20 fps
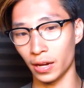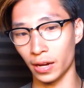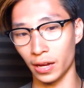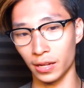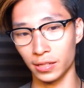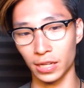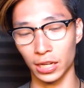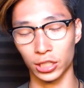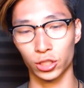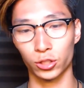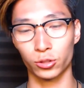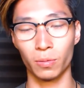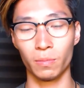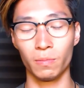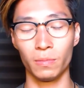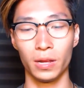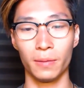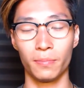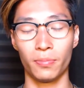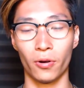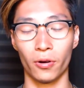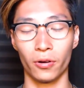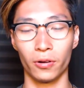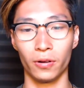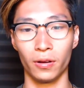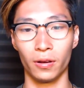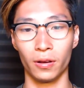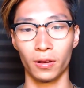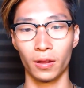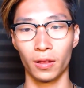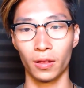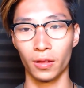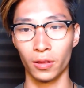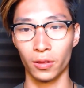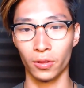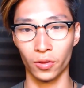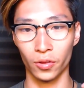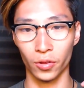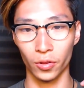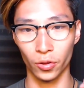it is extremely important.
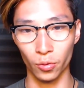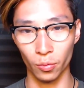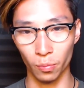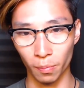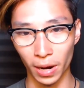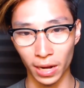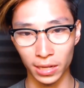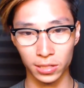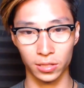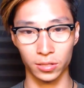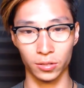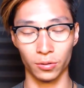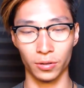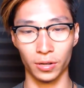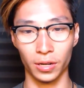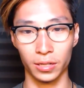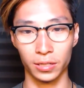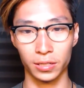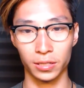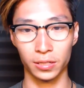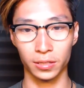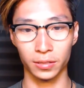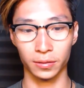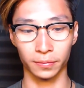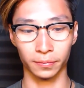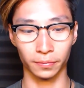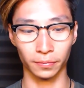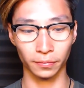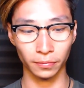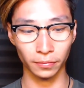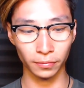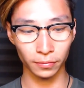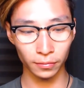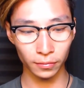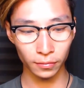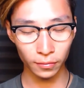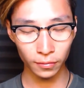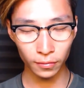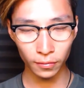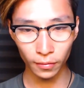You must know this.
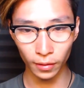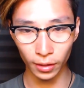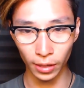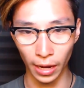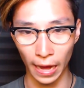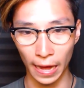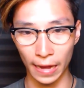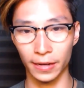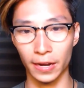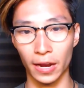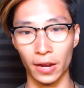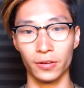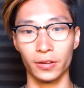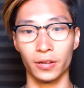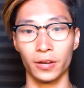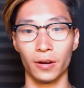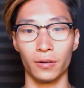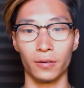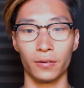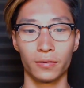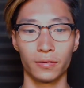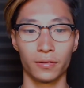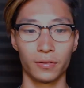And there you go.